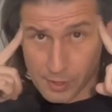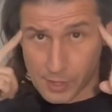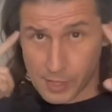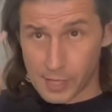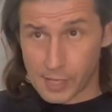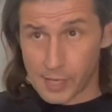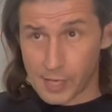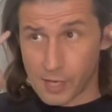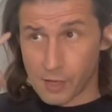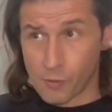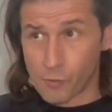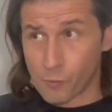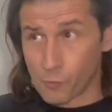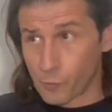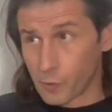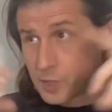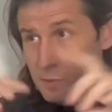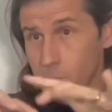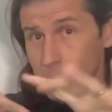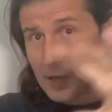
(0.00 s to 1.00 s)
and how
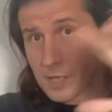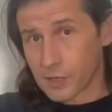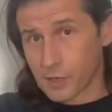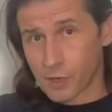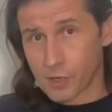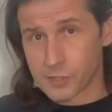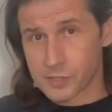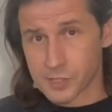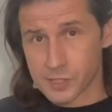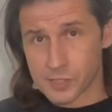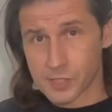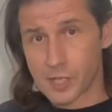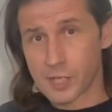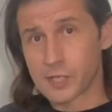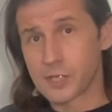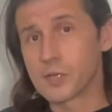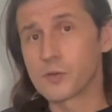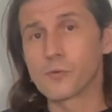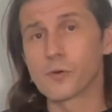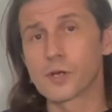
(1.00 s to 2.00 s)
we make our
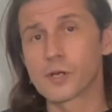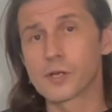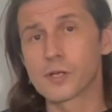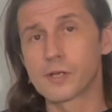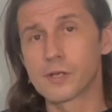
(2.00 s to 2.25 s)
society work.